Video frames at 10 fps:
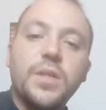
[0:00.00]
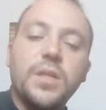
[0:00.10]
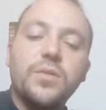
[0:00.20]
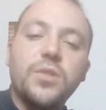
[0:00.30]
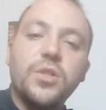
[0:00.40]
I
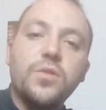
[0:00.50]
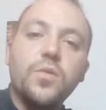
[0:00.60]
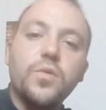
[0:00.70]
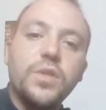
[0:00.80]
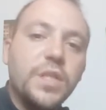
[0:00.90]
can just
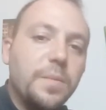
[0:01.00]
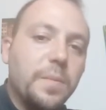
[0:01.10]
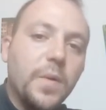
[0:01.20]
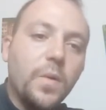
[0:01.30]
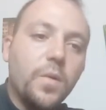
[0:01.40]
do
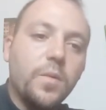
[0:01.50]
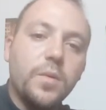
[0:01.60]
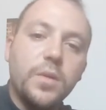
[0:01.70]
simple,